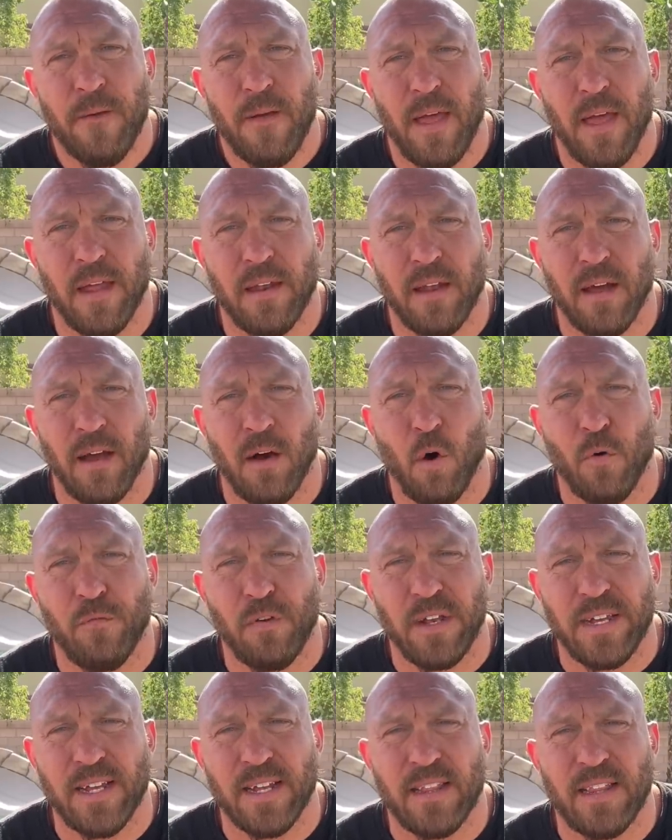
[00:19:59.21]
And
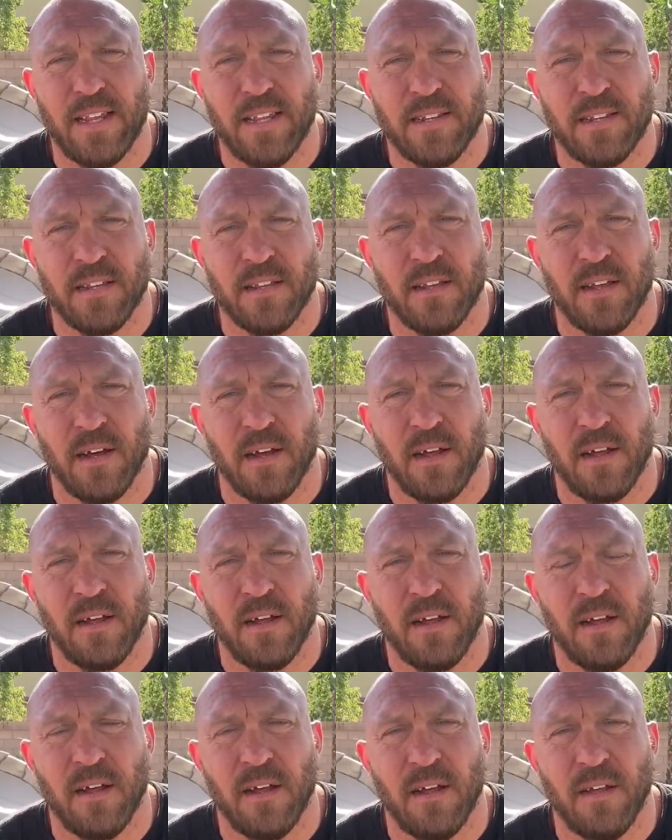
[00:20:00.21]
hopefully get these
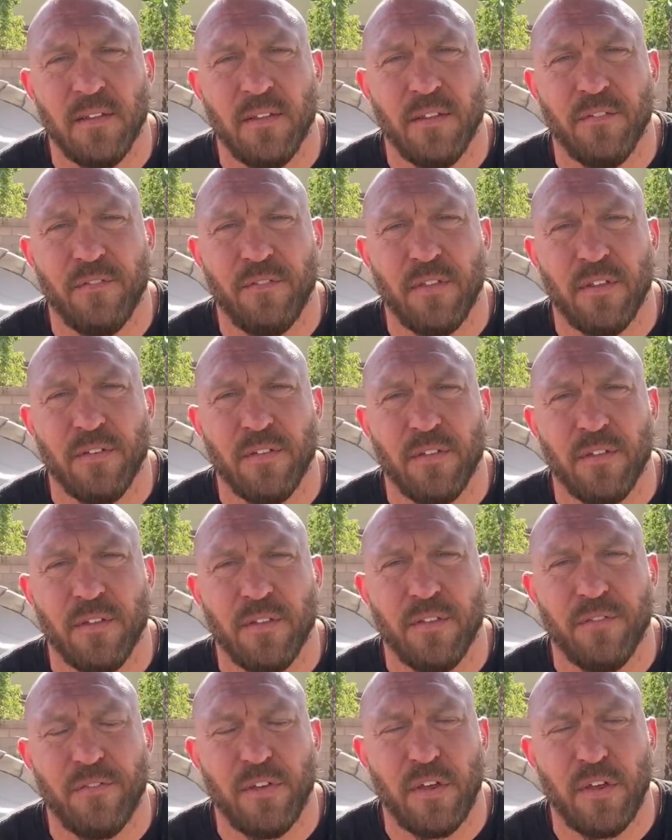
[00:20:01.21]
the